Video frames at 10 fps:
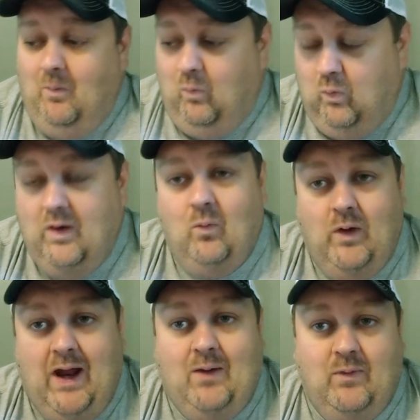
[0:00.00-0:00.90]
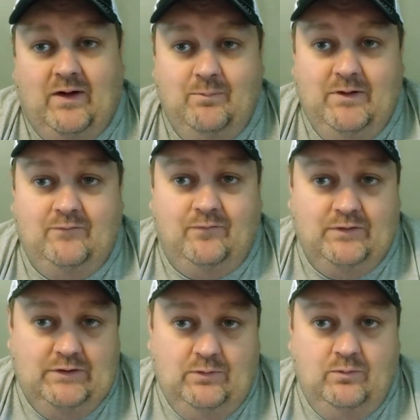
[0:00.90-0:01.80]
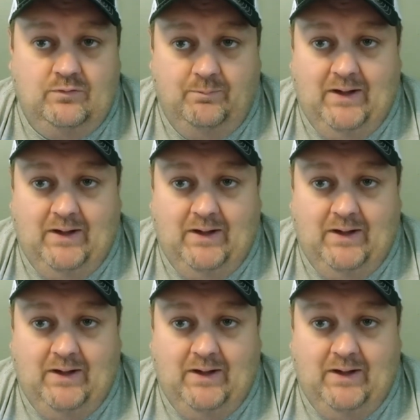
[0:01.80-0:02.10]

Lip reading: what would I recommend for you to